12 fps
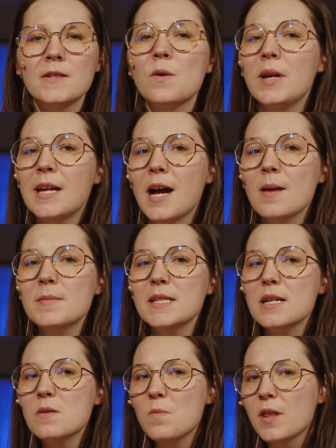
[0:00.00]
So he comes
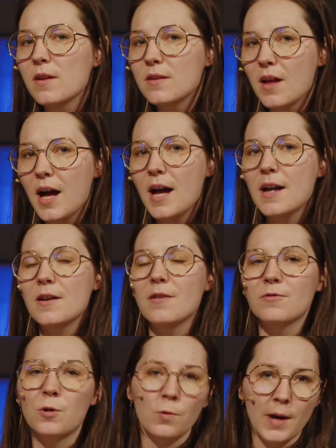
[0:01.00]
in with a lot
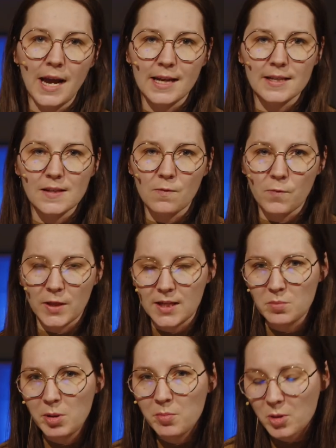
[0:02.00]
of grace for
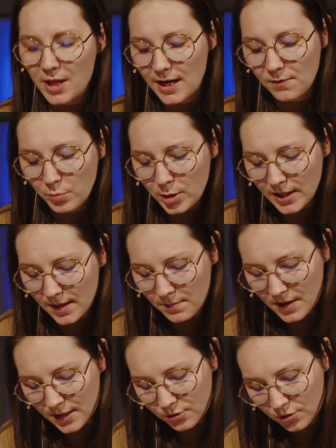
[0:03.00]
these people that have put him
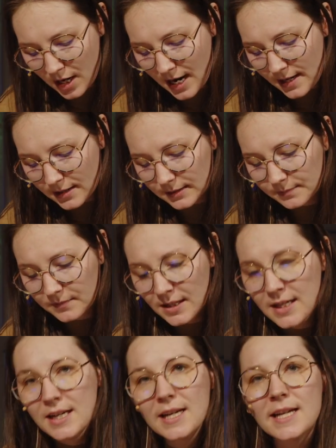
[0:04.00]
on trial.
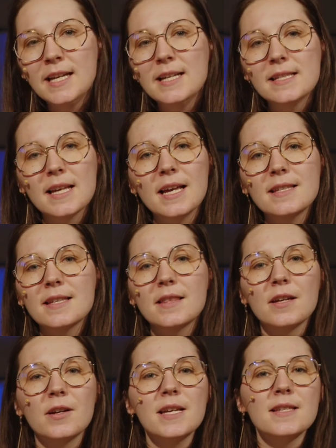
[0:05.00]
And he says that
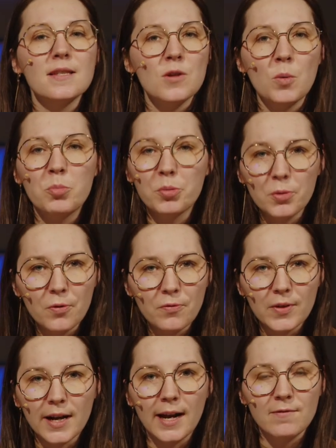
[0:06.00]
there is no proof
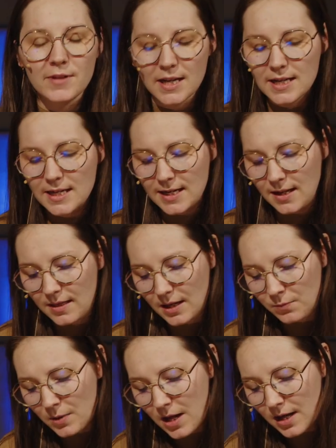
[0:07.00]
that I've done
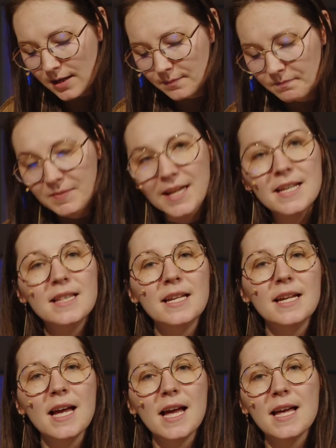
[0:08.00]
anything wrong. And in
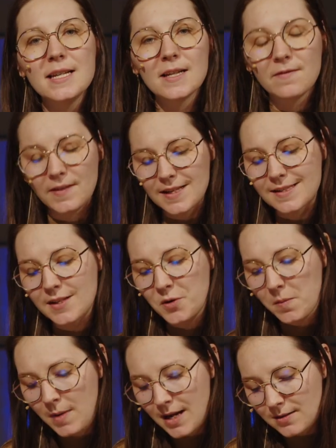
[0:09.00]
the end of his
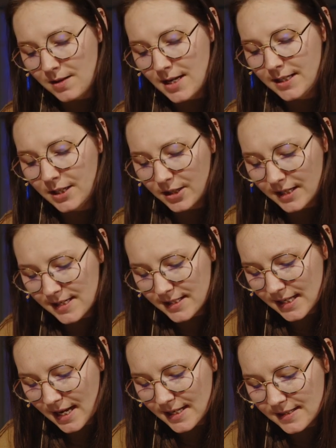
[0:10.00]
little monologue here, he
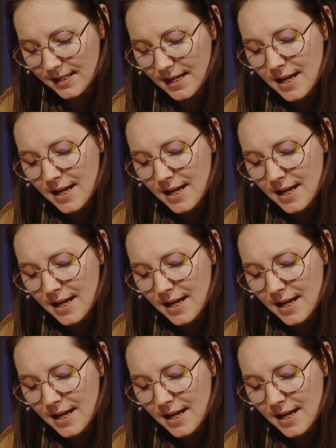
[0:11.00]
says